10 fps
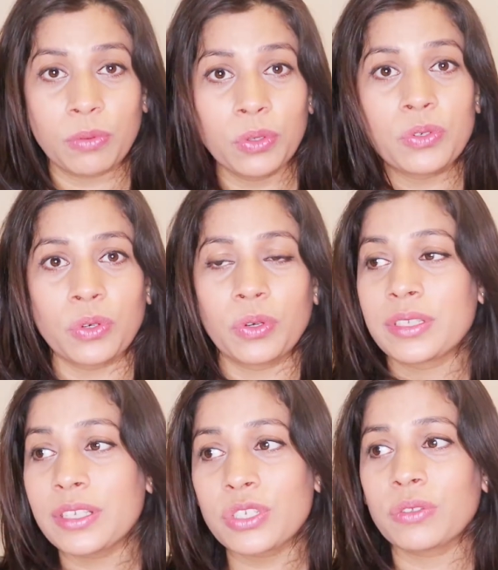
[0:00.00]
Pluto,
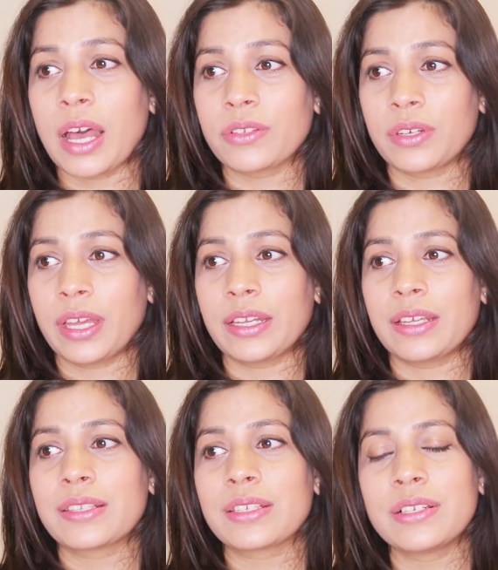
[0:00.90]
since 2008,
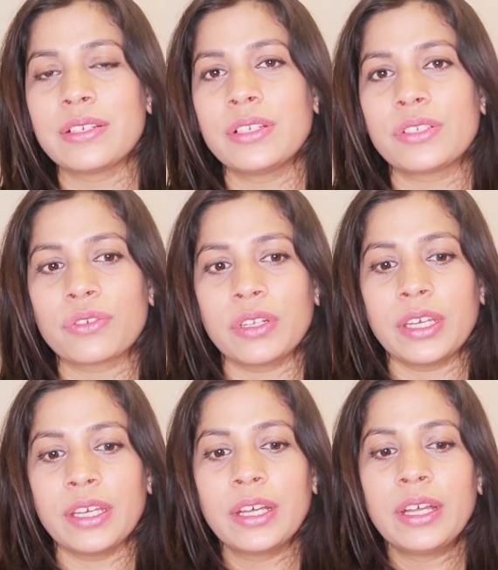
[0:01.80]
it's
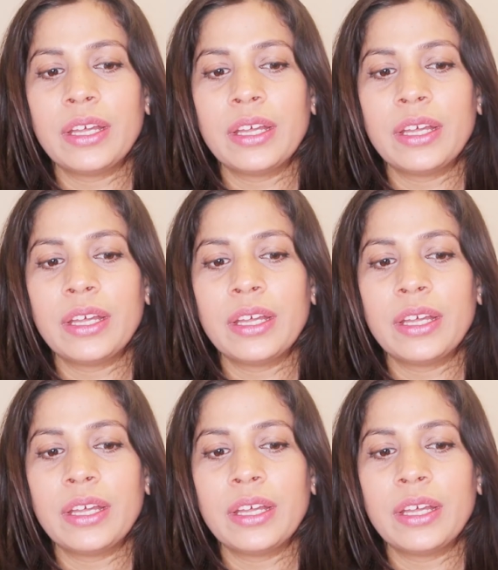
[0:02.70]
literally